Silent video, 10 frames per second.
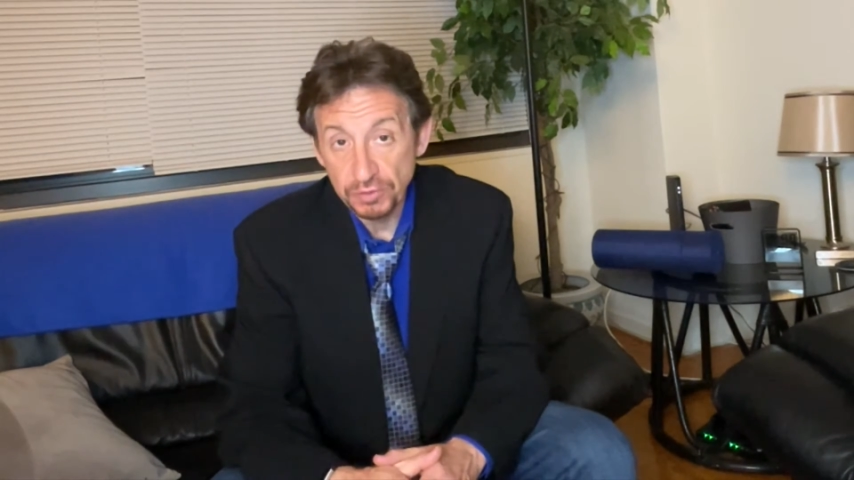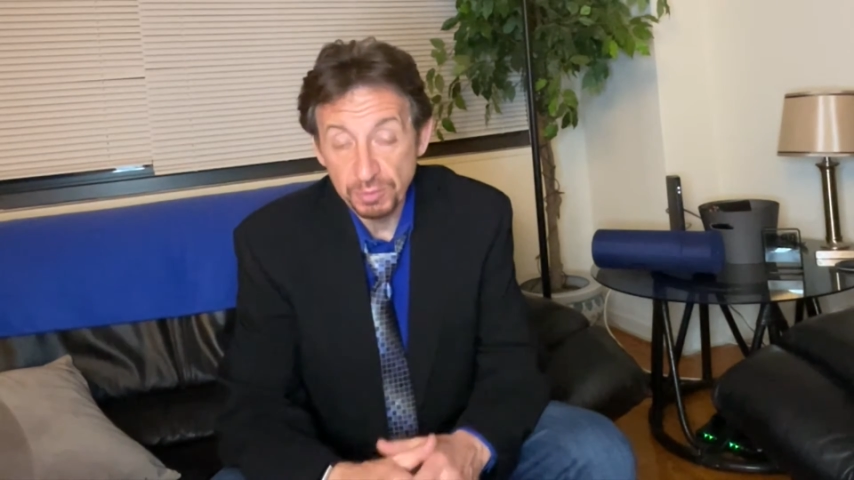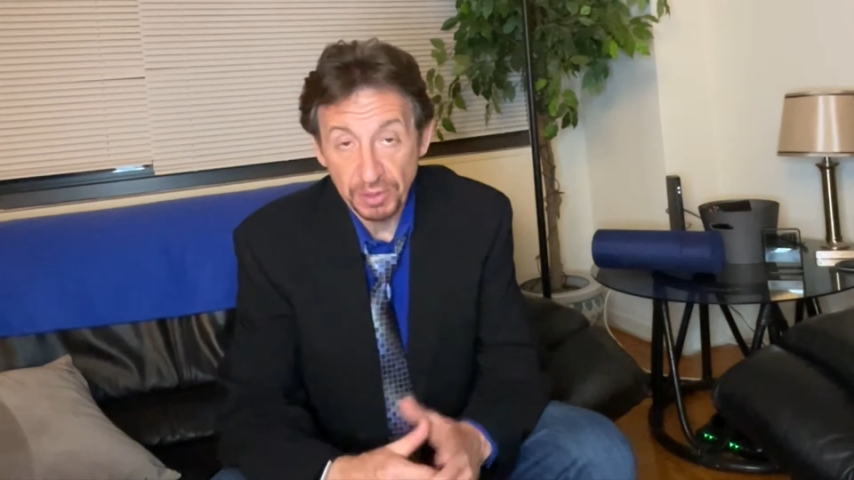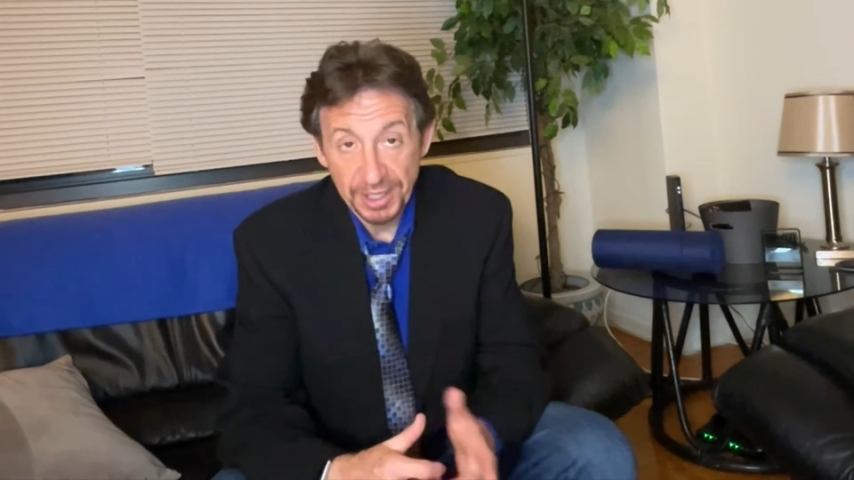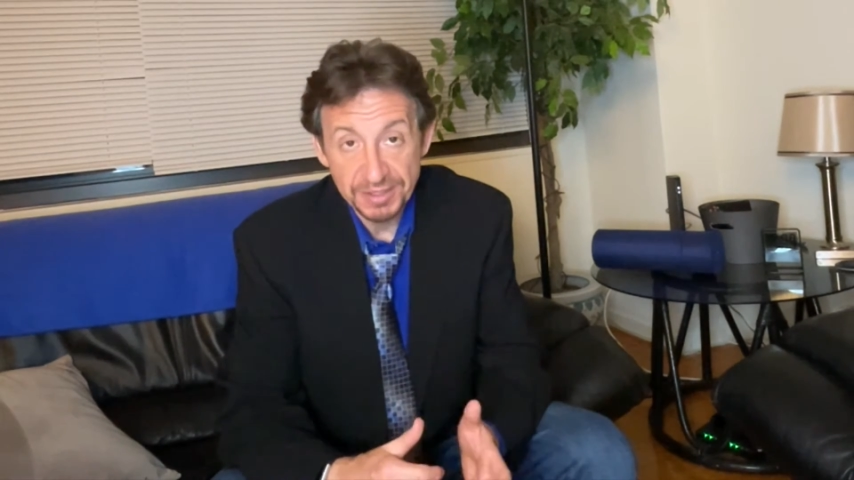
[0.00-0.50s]

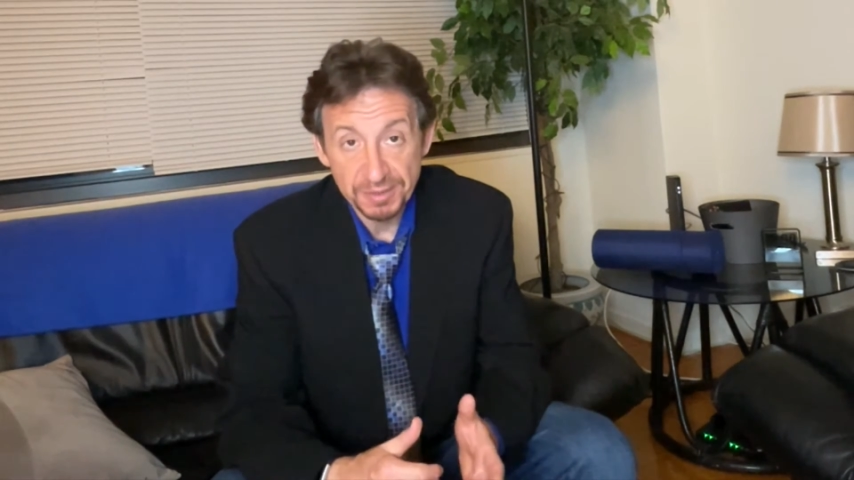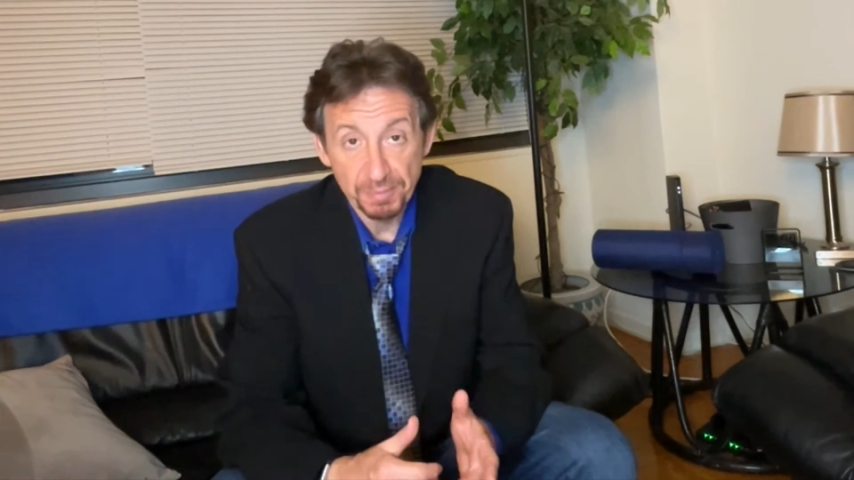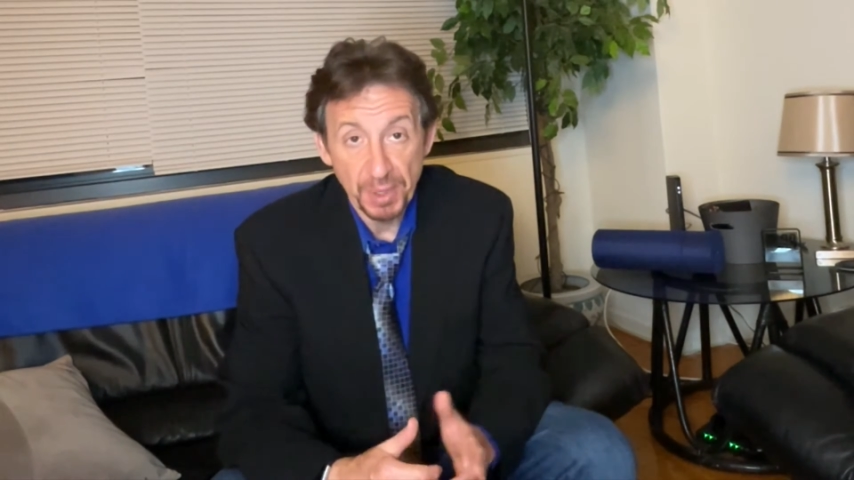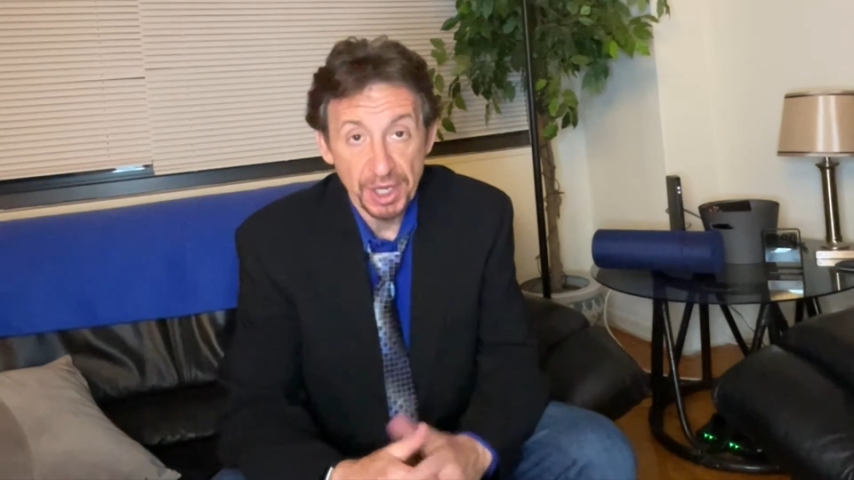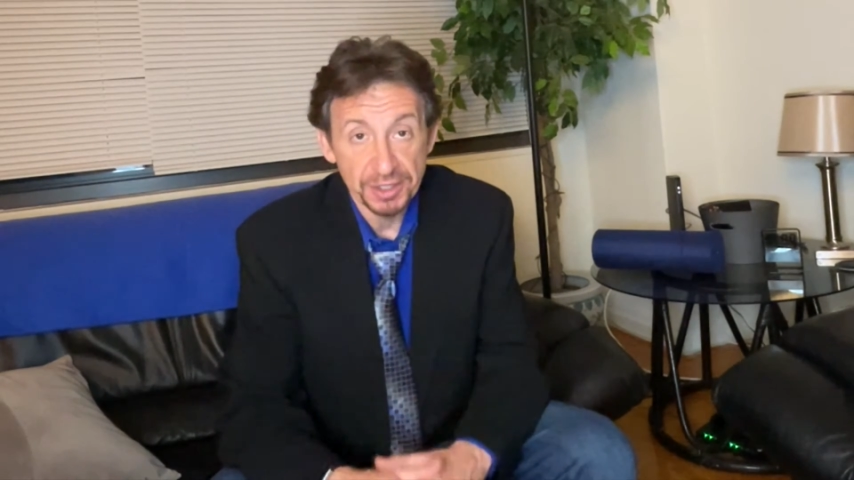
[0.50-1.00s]
to plant some
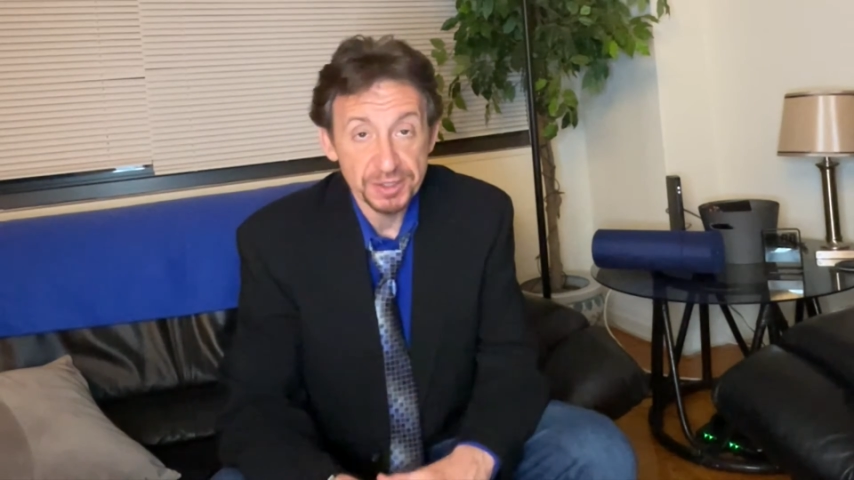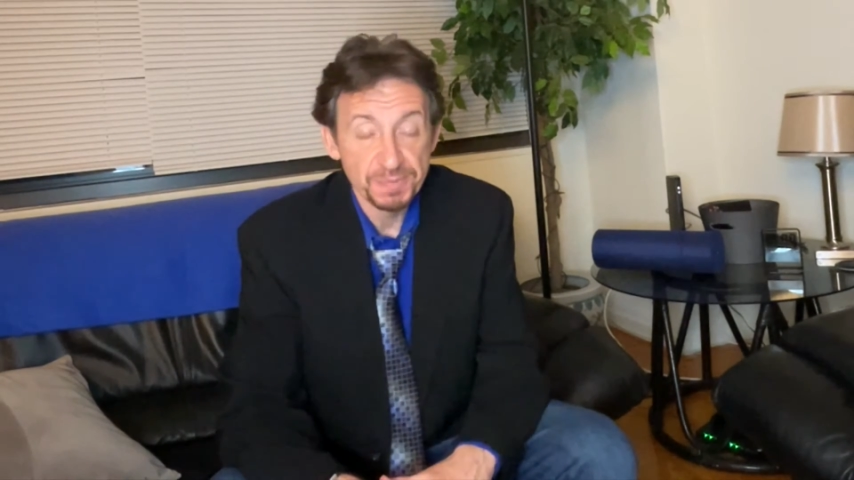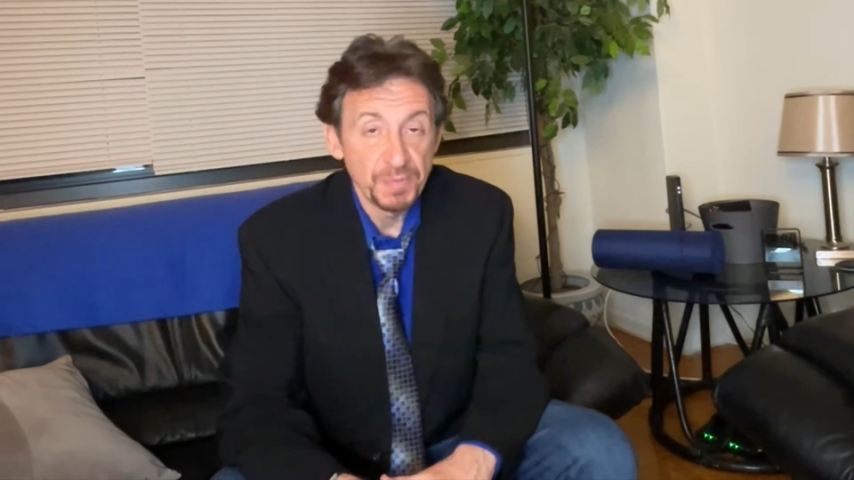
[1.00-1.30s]
bugs.